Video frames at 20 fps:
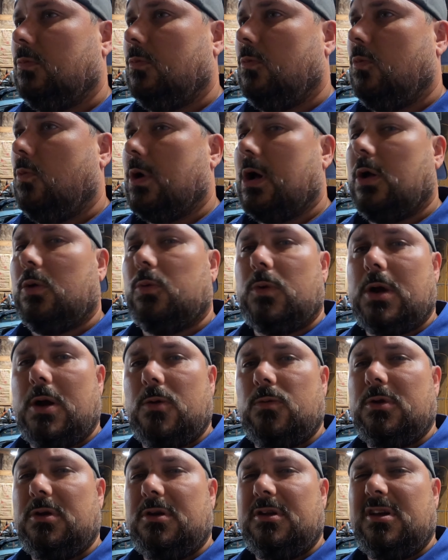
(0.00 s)

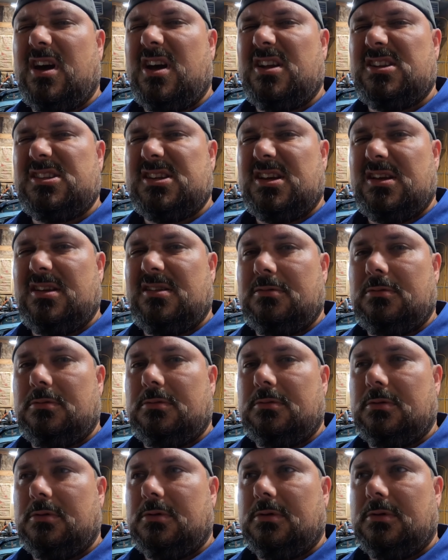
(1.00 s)
well-rounded content,
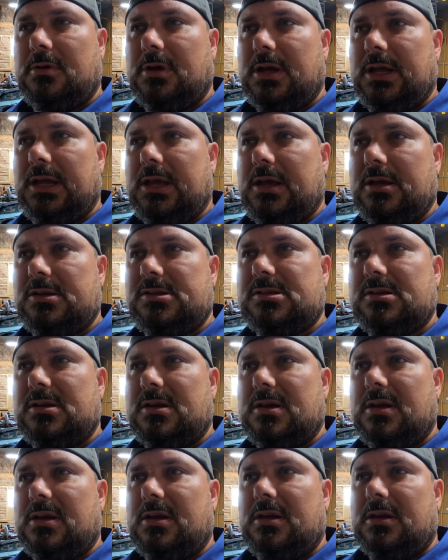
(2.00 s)
I guess,
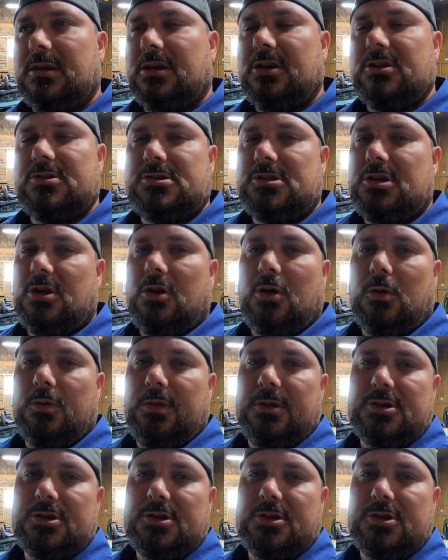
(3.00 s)
because, you know, the